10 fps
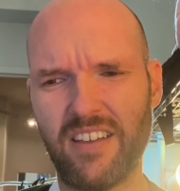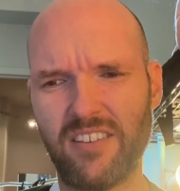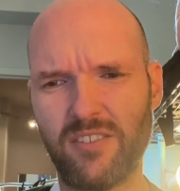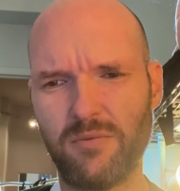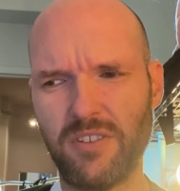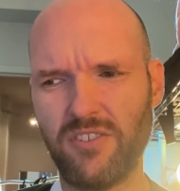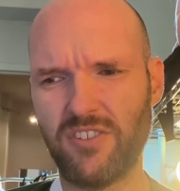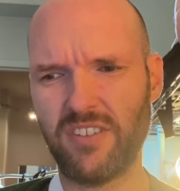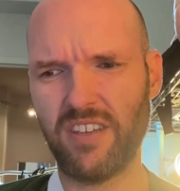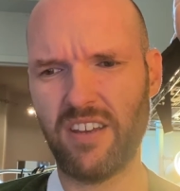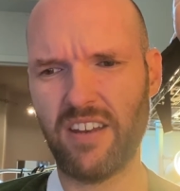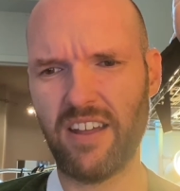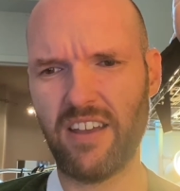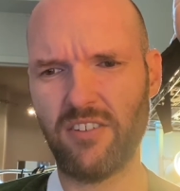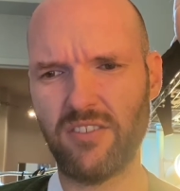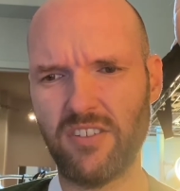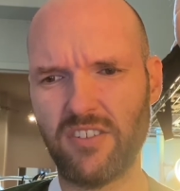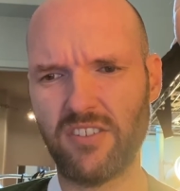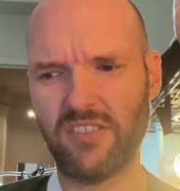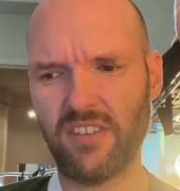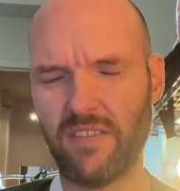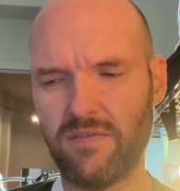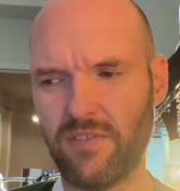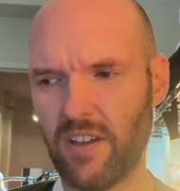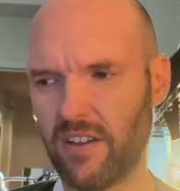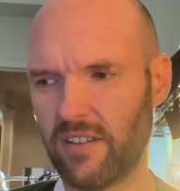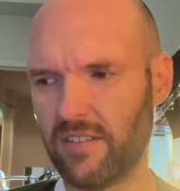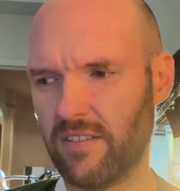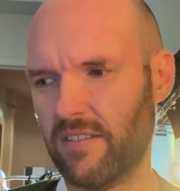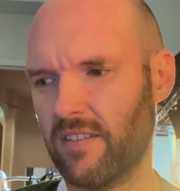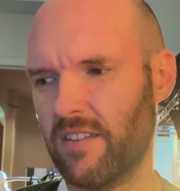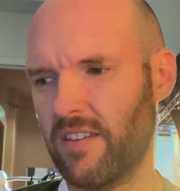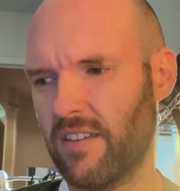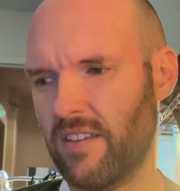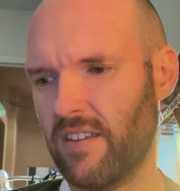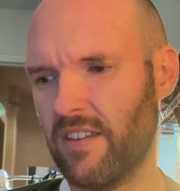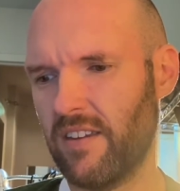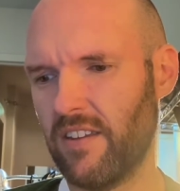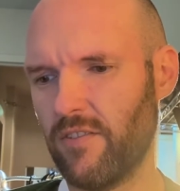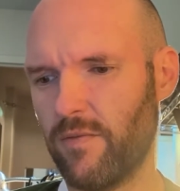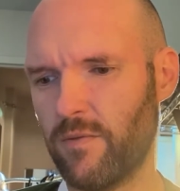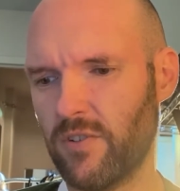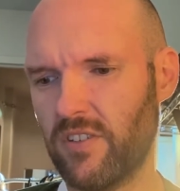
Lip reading: when you just cut it out, it's just like, fuck. And you're forced